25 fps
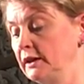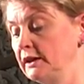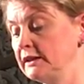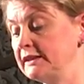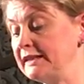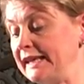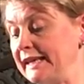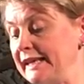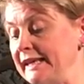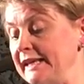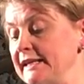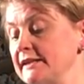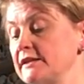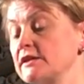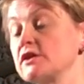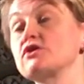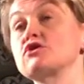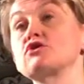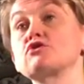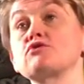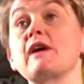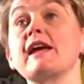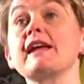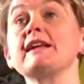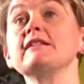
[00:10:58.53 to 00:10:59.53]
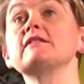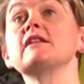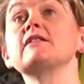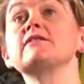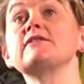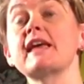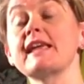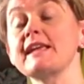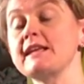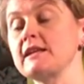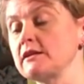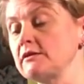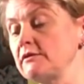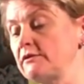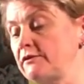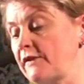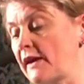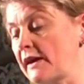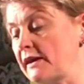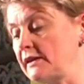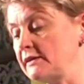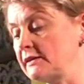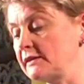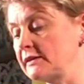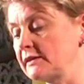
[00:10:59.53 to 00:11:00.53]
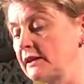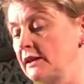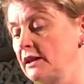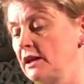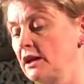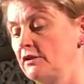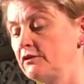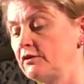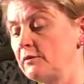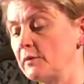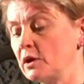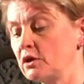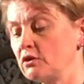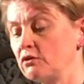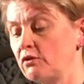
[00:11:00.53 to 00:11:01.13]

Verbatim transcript: to ease the strain that they can face from a